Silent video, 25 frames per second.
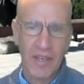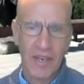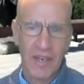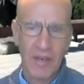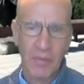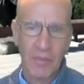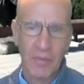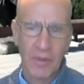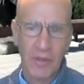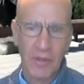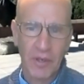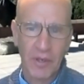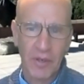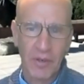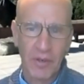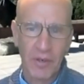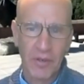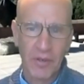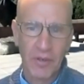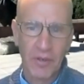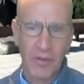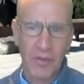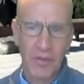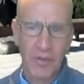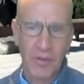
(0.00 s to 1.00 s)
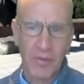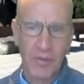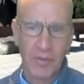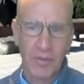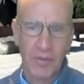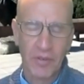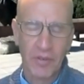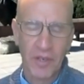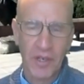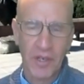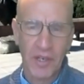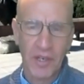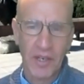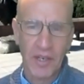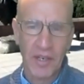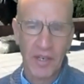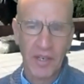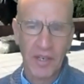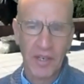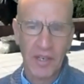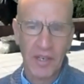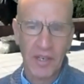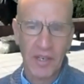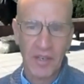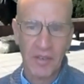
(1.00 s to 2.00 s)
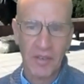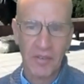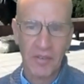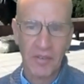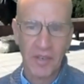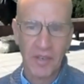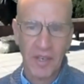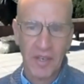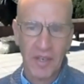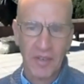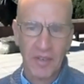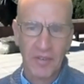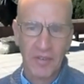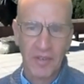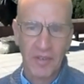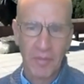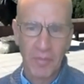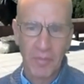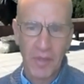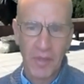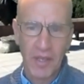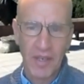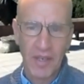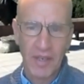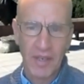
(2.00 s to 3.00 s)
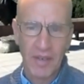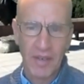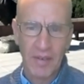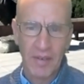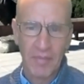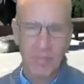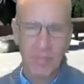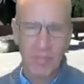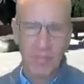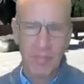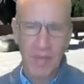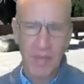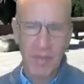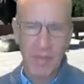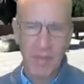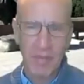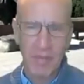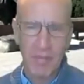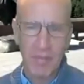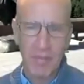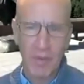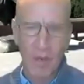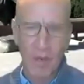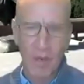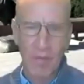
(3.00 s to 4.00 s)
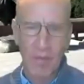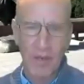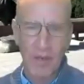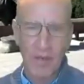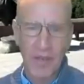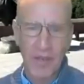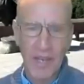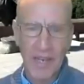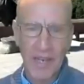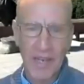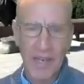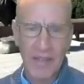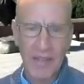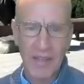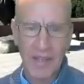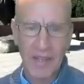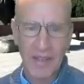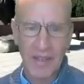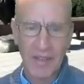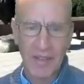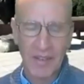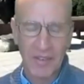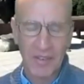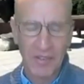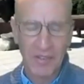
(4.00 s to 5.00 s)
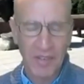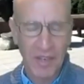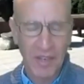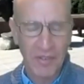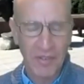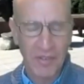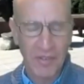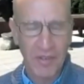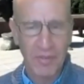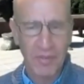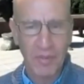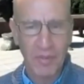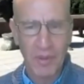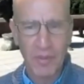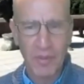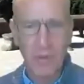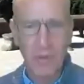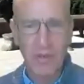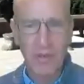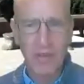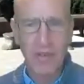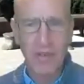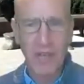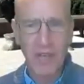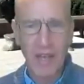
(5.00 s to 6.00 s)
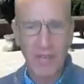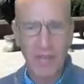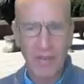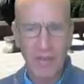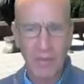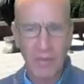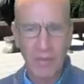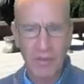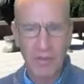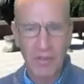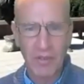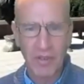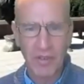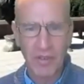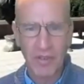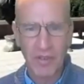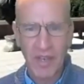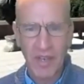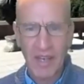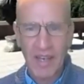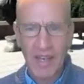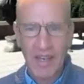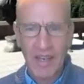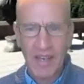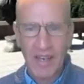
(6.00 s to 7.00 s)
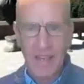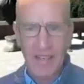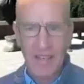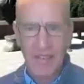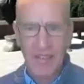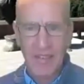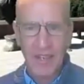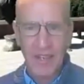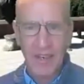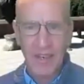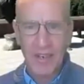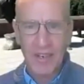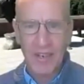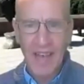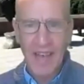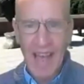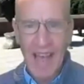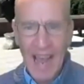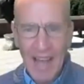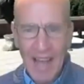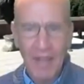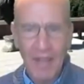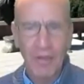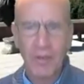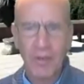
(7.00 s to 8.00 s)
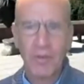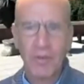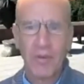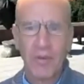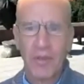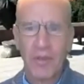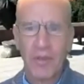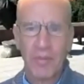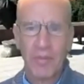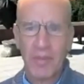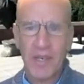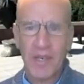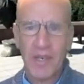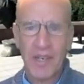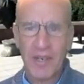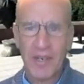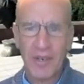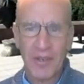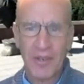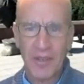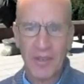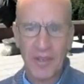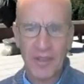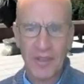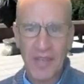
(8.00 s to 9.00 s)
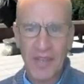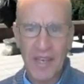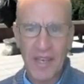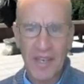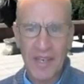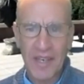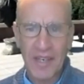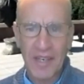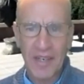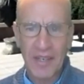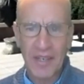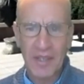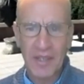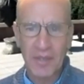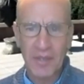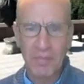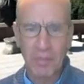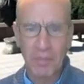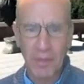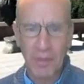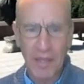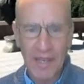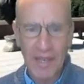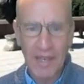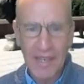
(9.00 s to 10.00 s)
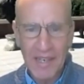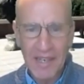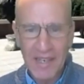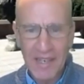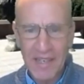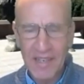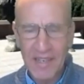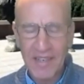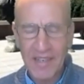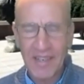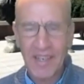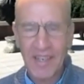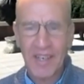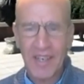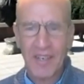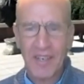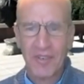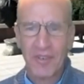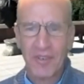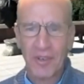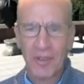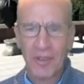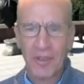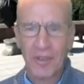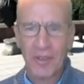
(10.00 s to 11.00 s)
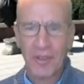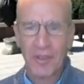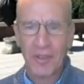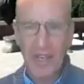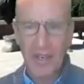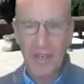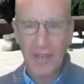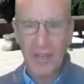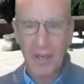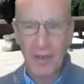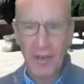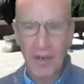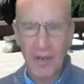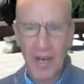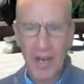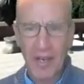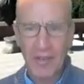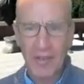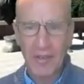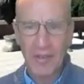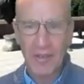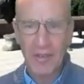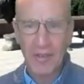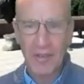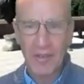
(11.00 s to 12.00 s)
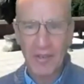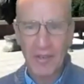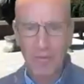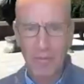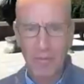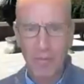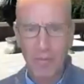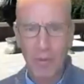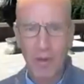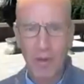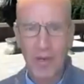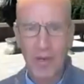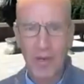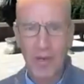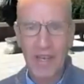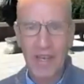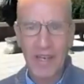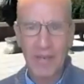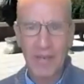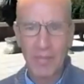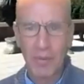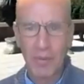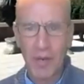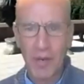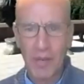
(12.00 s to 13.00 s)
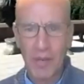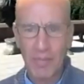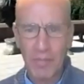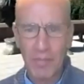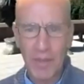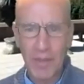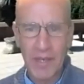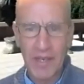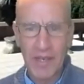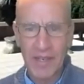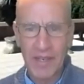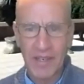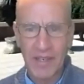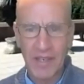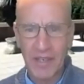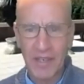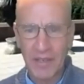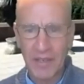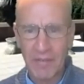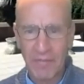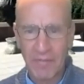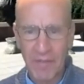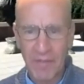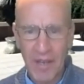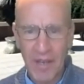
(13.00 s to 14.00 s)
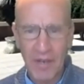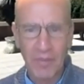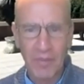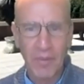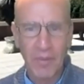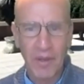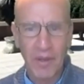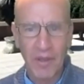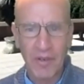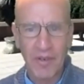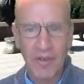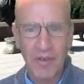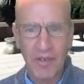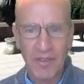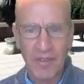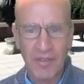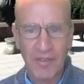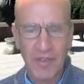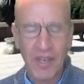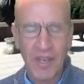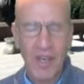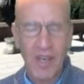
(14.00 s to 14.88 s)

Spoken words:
what the courts are interested in is something maybe more mundane than the discussion we were just having, which is there an algorithm here that they can explain so that they know how you got from point A to point B and can defend whether it's